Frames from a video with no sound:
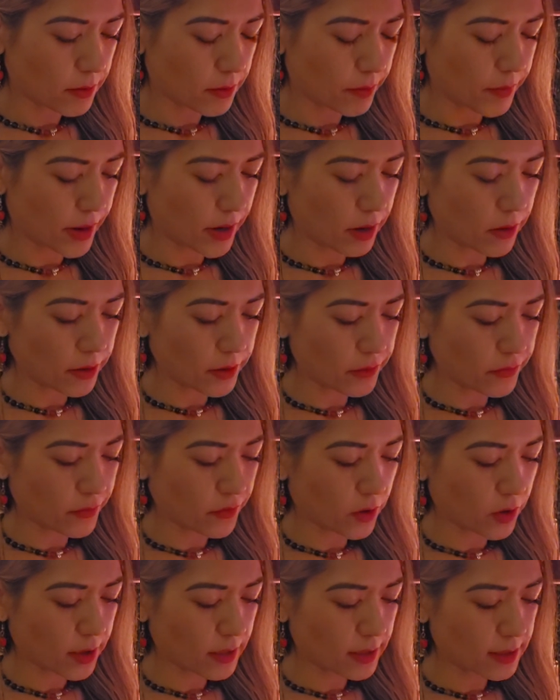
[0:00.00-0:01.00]
Marilyn
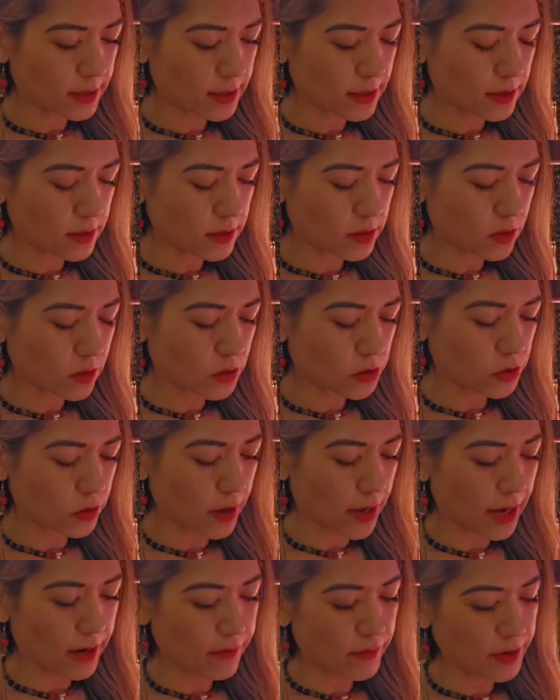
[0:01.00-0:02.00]
Ferguson, social
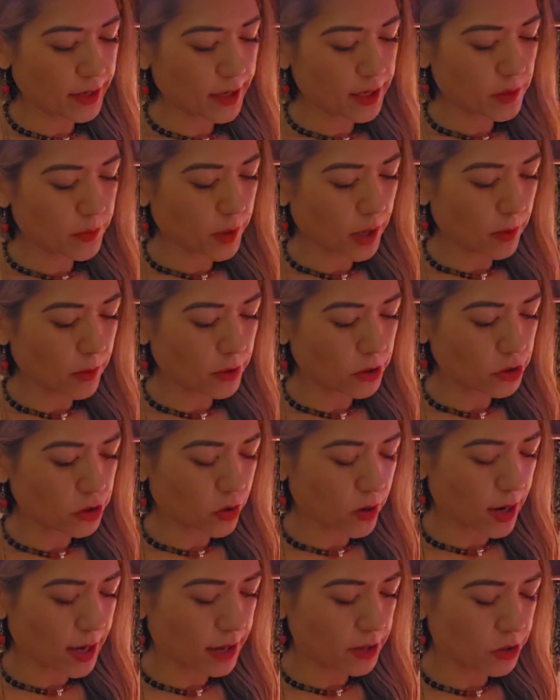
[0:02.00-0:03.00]
advocate,
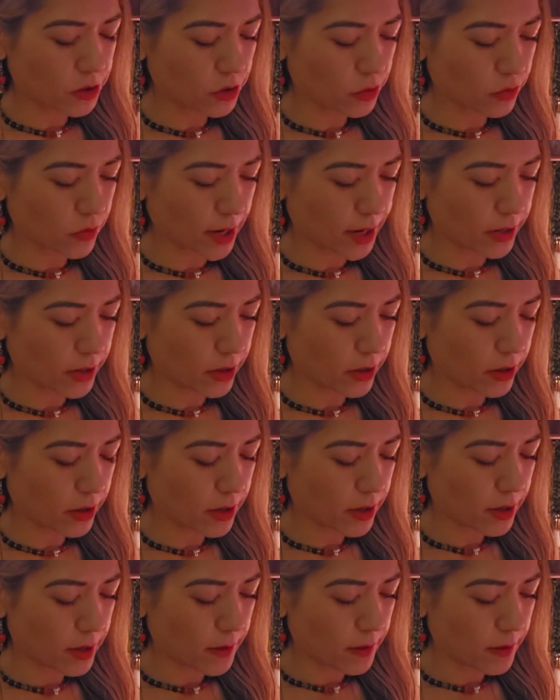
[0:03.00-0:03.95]
publisher, editor, writer,